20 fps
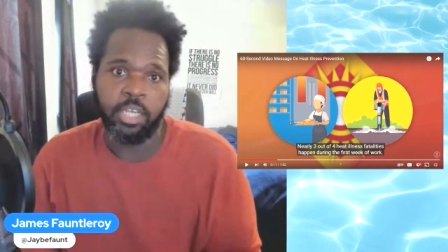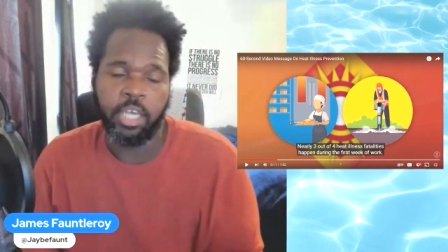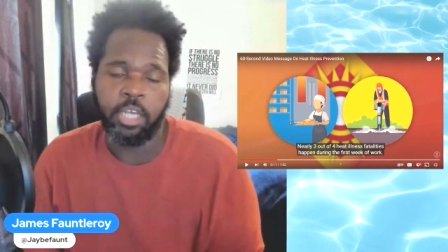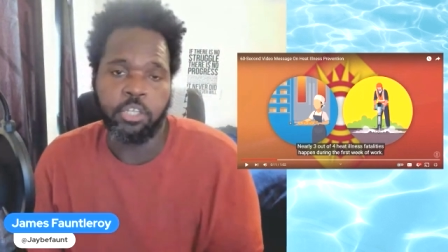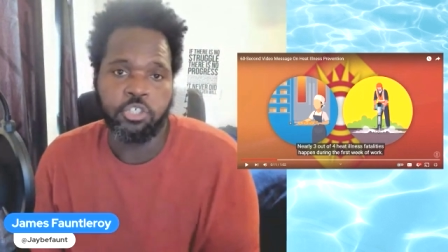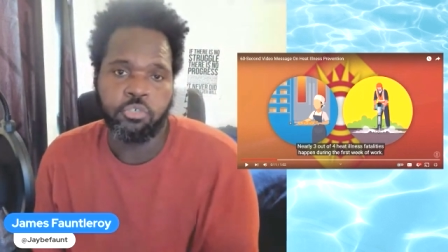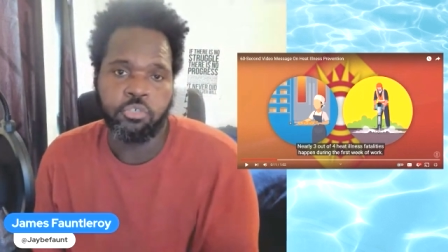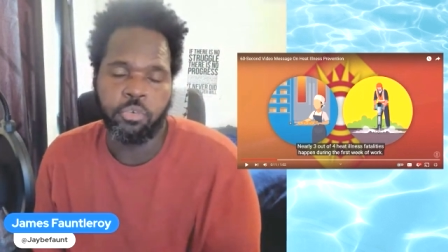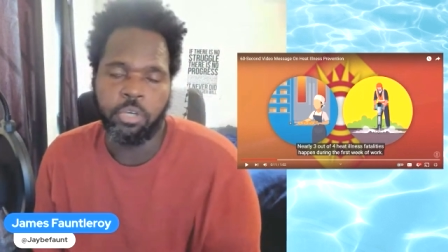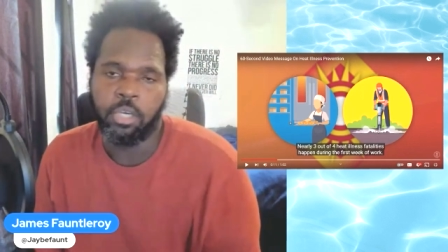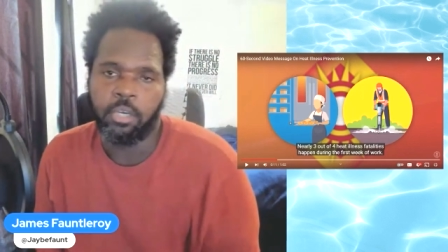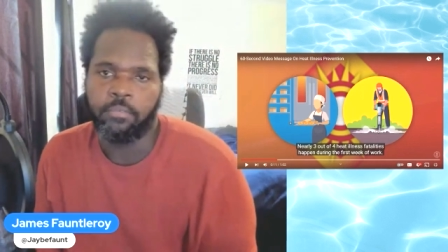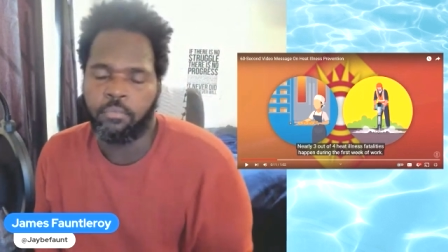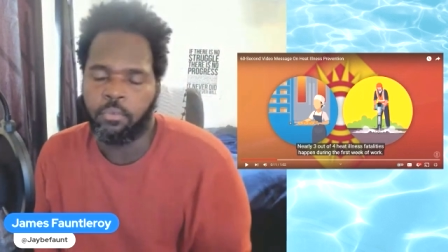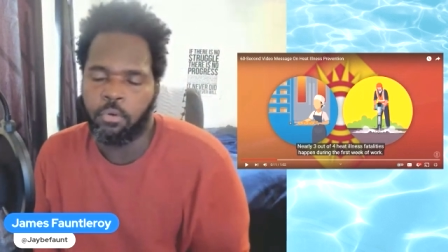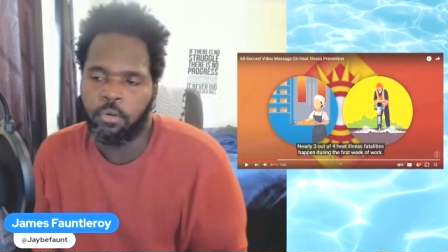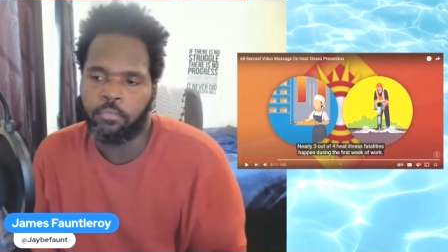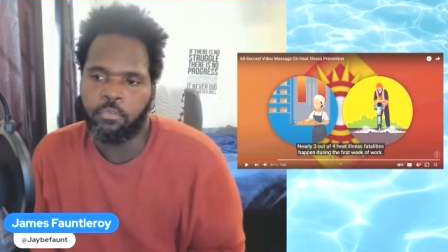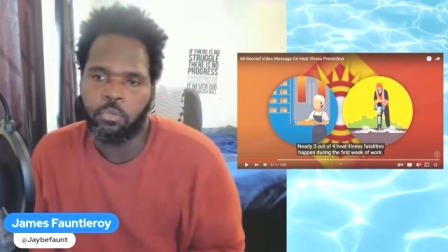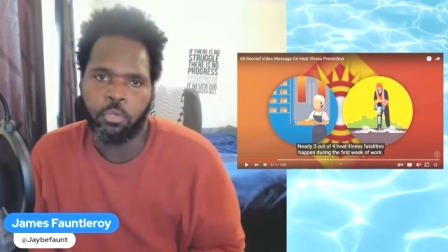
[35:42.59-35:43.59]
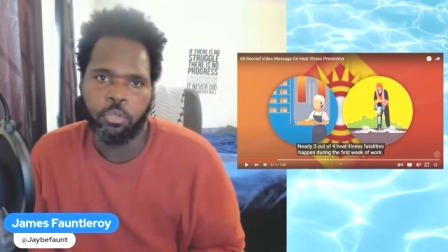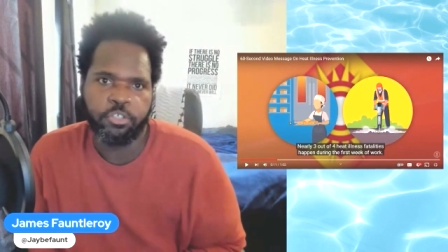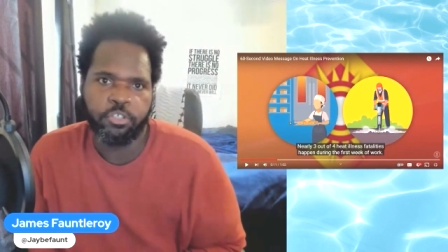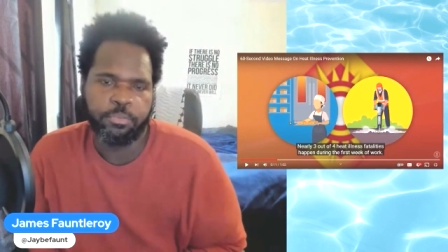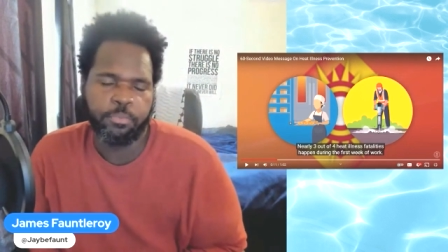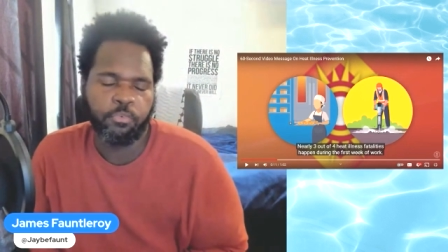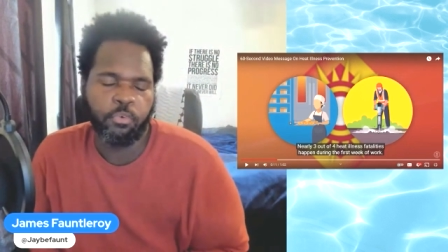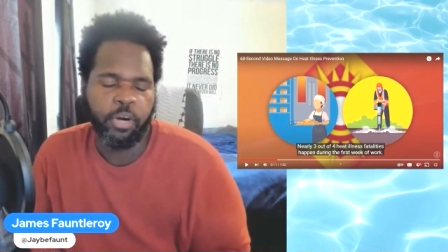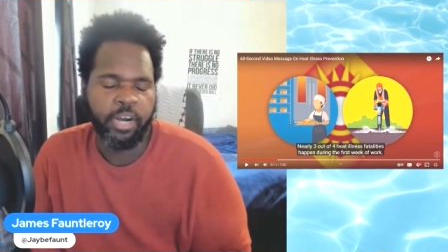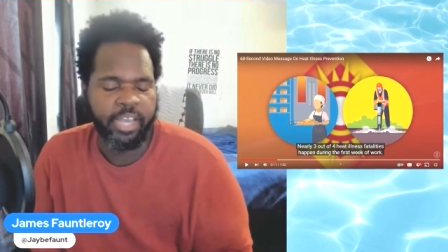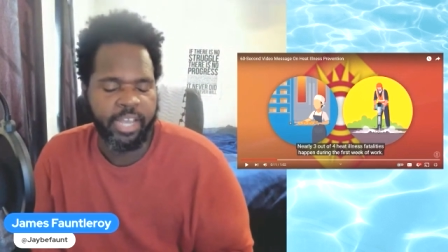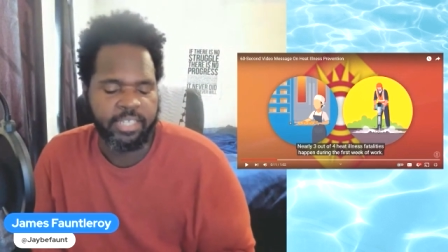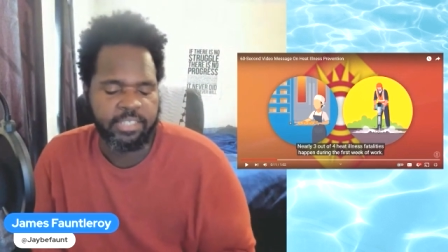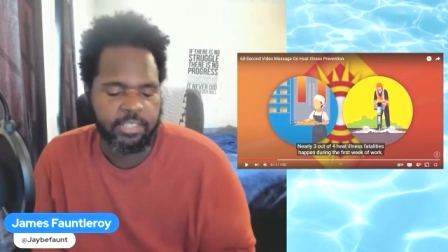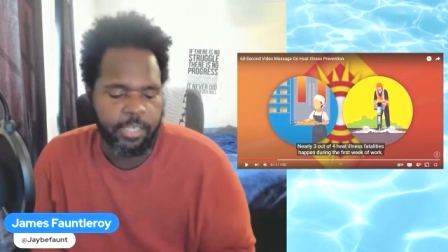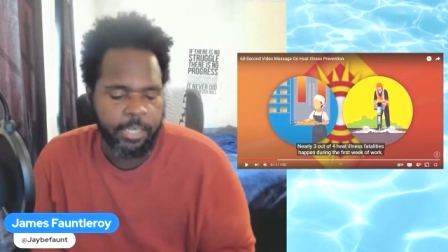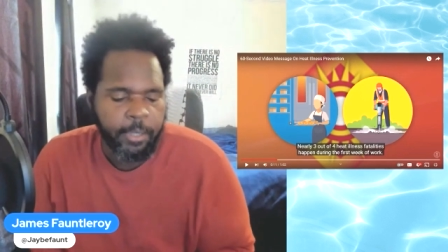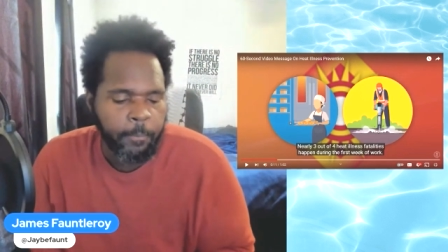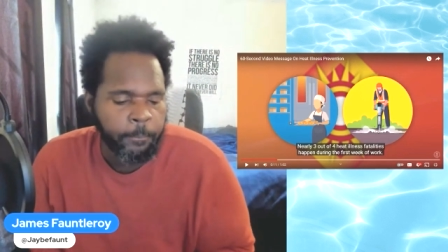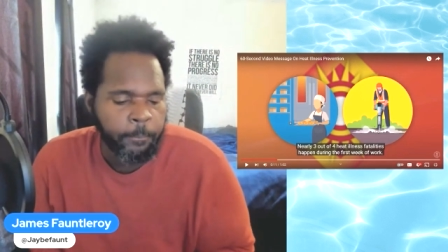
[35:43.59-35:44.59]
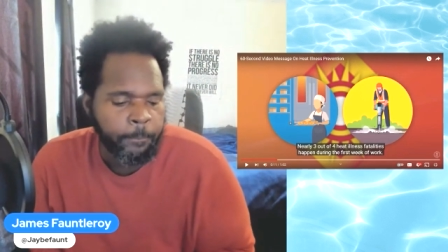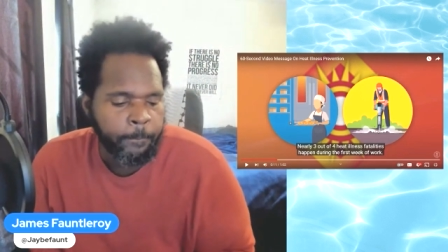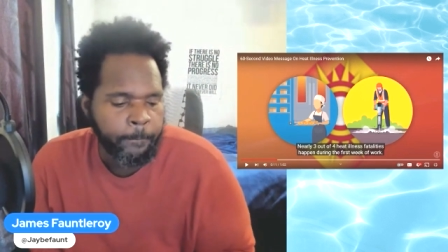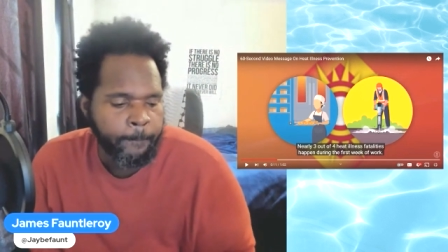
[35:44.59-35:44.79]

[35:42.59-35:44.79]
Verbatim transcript: the industry for a few years before I got sick.